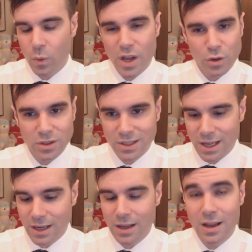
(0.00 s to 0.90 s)
when you
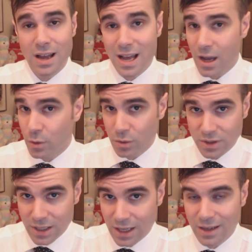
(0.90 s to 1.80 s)
say it, how you
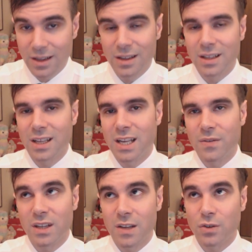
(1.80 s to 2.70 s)
say it. It
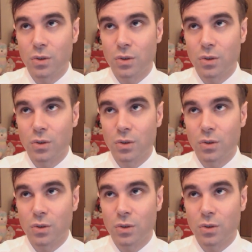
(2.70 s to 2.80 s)
even